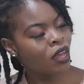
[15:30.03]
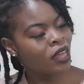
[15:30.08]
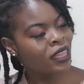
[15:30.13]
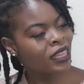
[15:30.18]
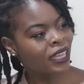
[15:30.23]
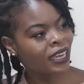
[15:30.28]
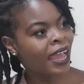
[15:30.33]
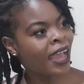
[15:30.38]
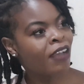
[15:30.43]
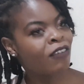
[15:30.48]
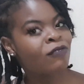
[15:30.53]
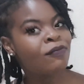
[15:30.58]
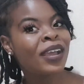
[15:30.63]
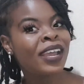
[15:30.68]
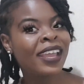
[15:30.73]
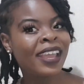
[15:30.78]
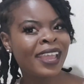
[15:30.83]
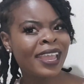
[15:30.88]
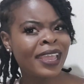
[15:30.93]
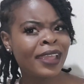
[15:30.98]
that have
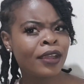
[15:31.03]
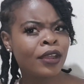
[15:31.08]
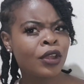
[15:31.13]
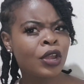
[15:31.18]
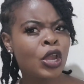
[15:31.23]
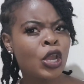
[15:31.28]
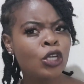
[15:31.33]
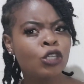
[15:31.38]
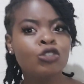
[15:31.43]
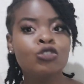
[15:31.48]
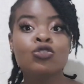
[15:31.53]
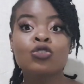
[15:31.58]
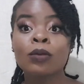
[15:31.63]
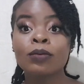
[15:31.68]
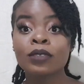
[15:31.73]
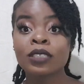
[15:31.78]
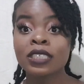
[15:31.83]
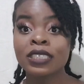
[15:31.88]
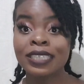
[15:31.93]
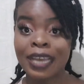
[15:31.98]
my hair
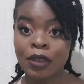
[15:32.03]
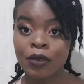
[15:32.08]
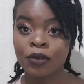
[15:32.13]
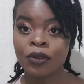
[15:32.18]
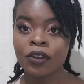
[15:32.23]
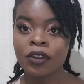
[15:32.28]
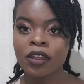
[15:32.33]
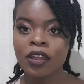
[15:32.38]
dropped down,